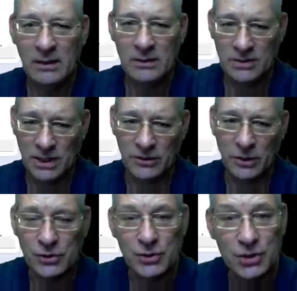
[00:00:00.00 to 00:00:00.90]
So
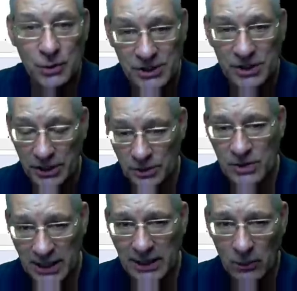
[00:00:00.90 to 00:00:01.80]
you can switch it, you can
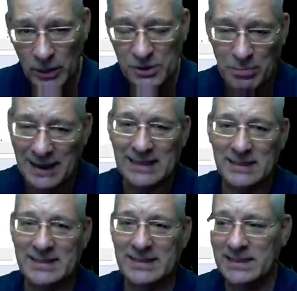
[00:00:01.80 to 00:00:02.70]
tell it which
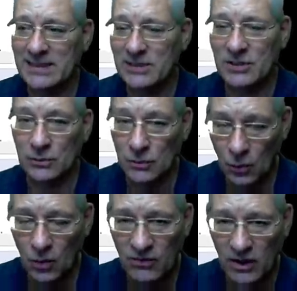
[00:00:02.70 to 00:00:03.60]
bands to listen to,
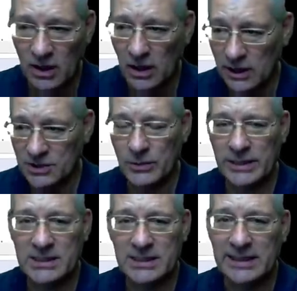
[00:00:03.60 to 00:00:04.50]
all via I
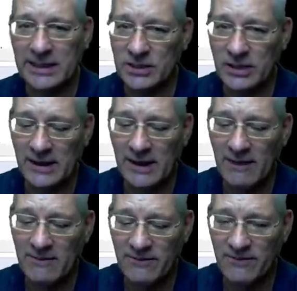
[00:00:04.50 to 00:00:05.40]
squared C. And there's only
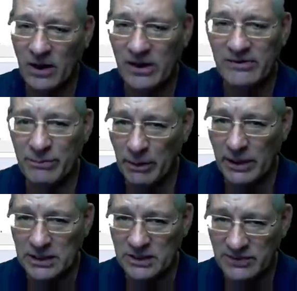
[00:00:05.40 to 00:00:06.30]
five
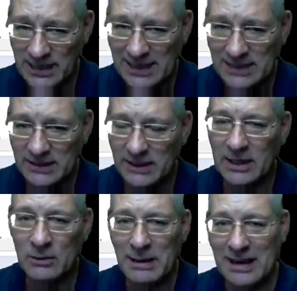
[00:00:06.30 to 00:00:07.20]
bytes of data that
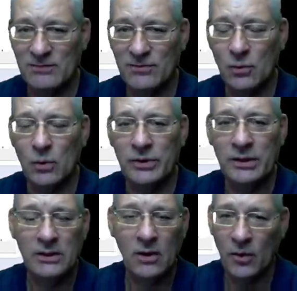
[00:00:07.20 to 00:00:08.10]
go back and forward
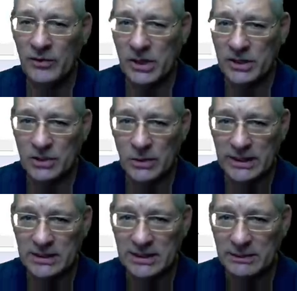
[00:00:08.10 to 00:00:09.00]
on the I
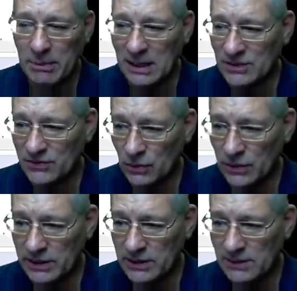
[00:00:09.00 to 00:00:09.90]
squared C bus for
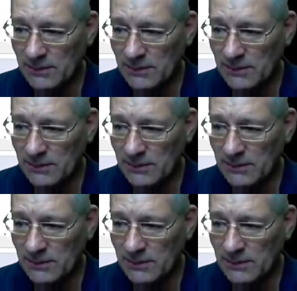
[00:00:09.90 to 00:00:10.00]
this.